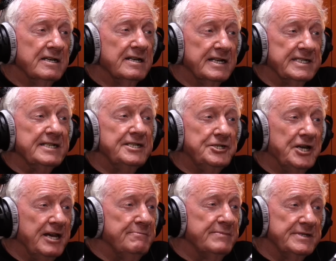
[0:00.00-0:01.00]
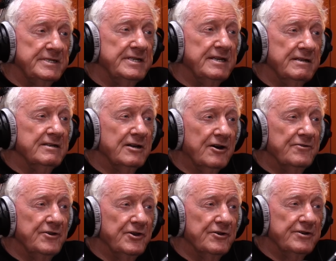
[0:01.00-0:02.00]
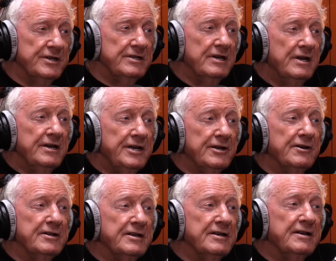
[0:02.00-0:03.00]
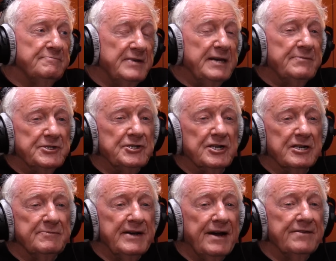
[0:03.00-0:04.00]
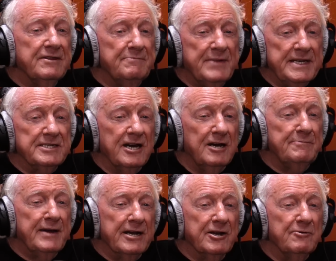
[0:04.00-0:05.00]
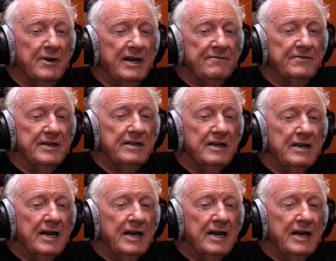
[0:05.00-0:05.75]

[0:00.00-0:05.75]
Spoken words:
as Andy Chambers did on the Orient, and people talk about the best carp angler or whatever.